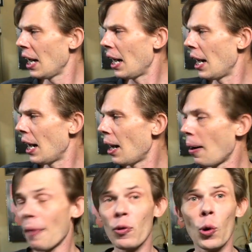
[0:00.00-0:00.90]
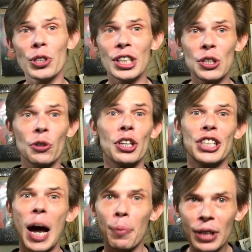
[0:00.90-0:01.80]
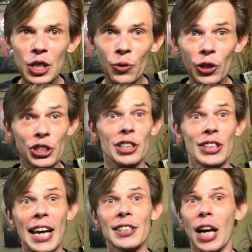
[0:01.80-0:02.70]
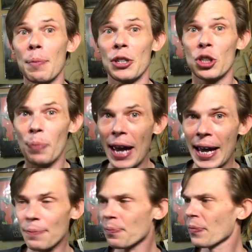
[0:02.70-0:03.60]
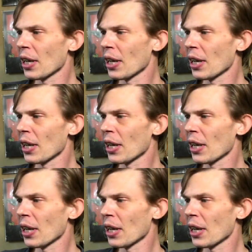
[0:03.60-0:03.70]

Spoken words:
Of course, these are the Japanese versions, hence I'm in Japan.